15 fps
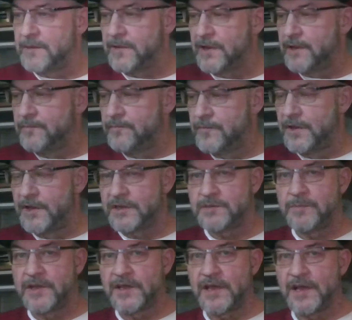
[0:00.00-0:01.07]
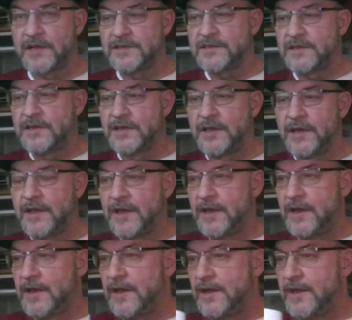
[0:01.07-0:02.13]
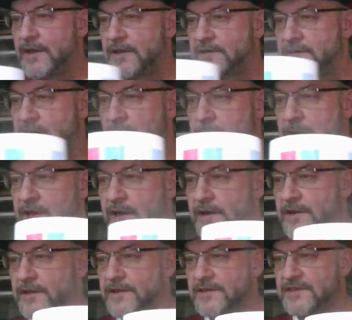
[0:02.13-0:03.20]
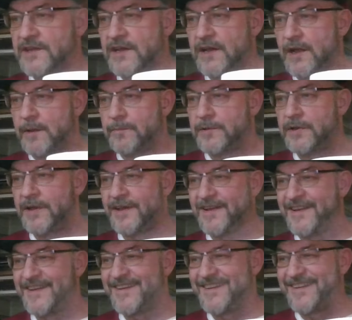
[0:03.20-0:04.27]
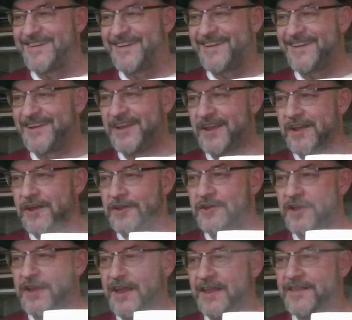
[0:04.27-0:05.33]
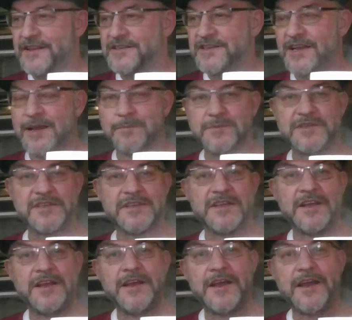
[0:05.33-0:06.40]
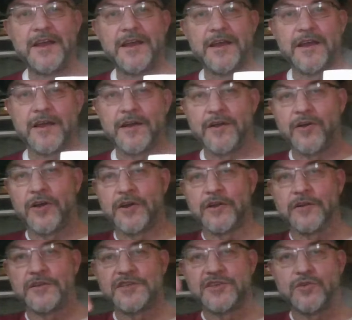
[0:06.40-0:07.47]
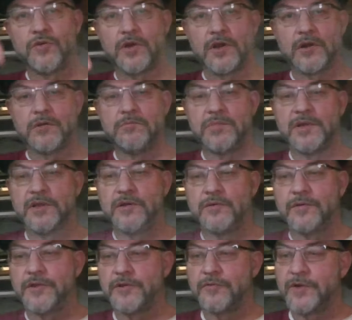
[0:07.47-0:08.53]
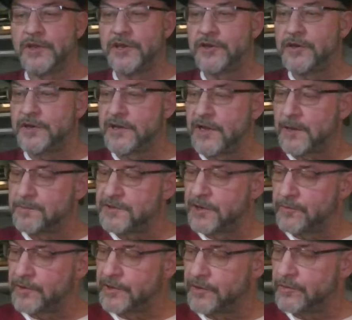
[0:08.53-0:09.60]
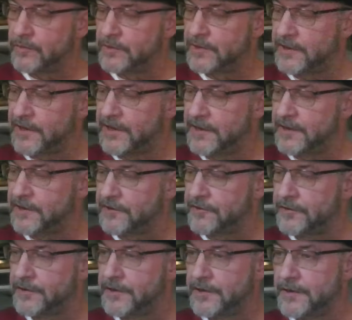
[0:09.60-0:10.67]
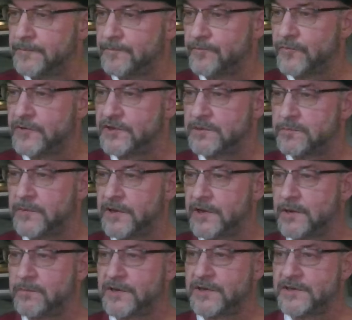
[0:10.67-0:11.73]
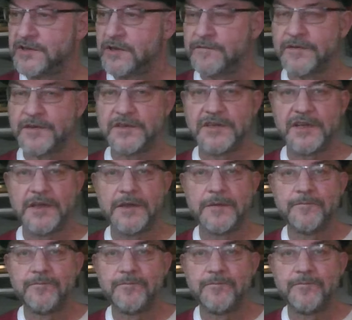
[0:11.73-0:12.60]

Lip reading: me, it's because it's coming out of this cup. You can get these cups on our store below. They're really good cups. They really hold the heat in good. Just making myself a tea.